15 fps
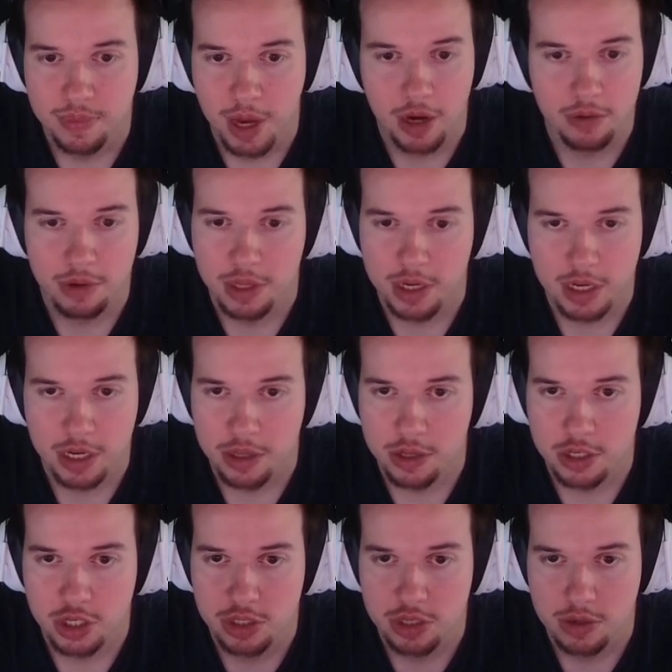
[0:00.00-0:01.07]
don't really need another
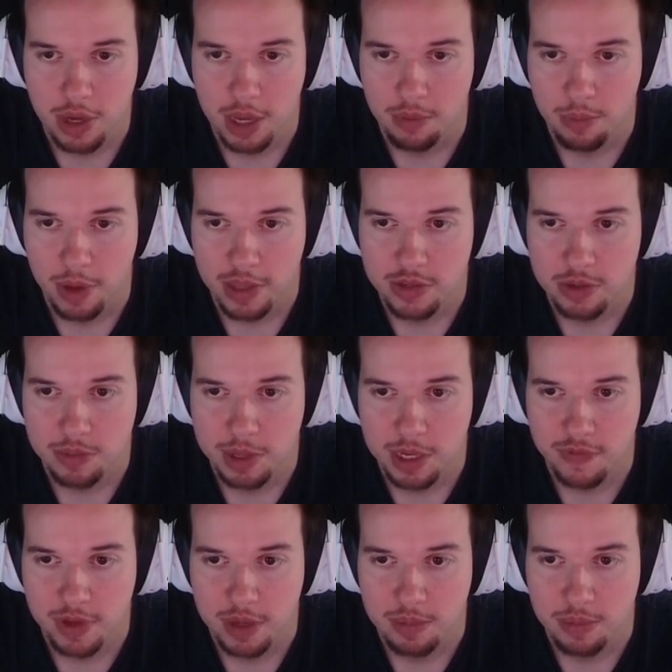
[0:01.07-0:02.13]
Jinzo. I have way too many
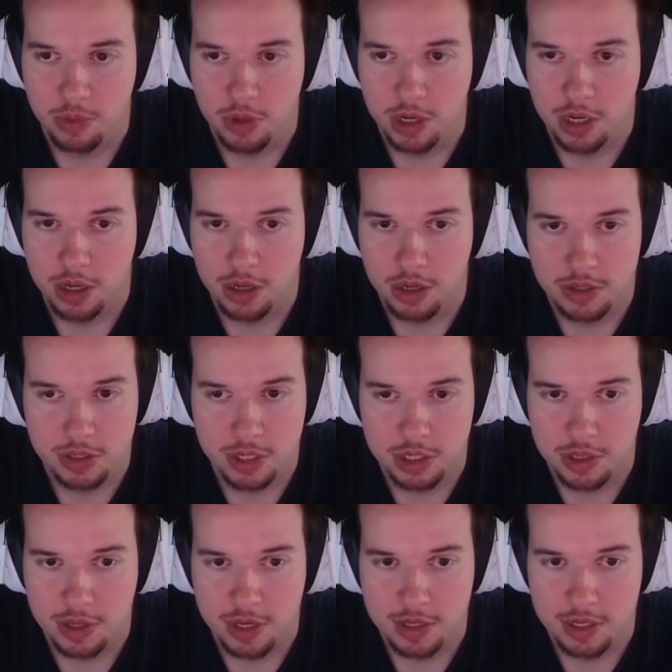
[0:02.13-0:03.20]
of him. Working at also
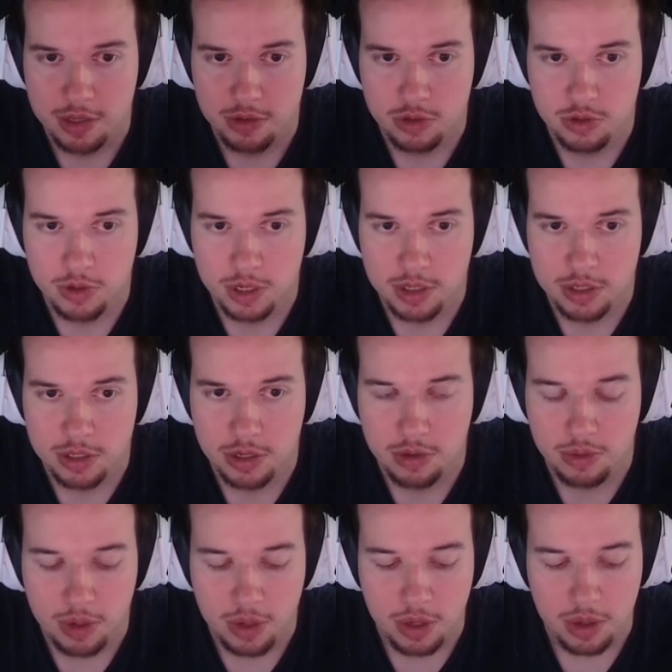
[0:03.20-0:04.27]
touch 1,000 as a trick.
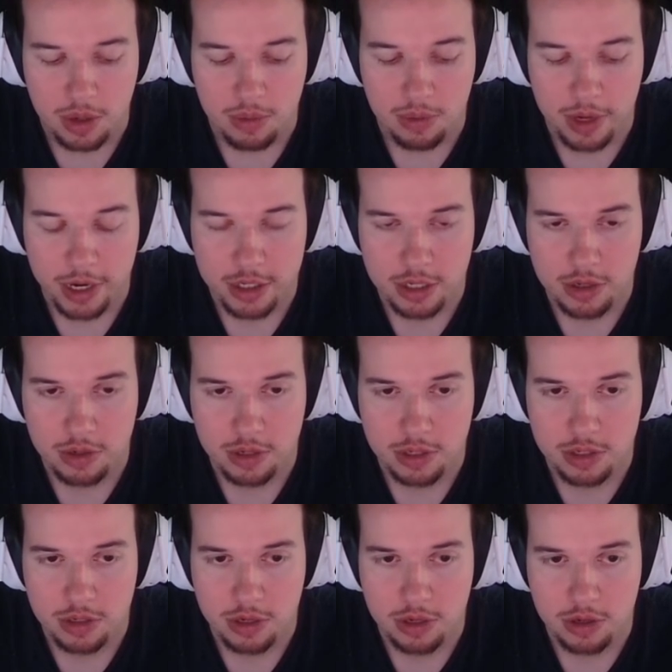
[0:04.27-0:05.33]
So we're actually going
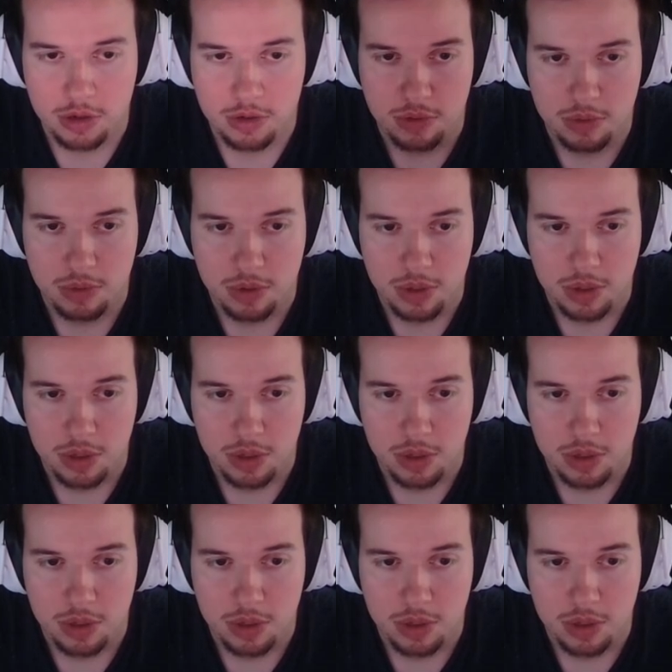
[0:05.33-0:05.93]
to go.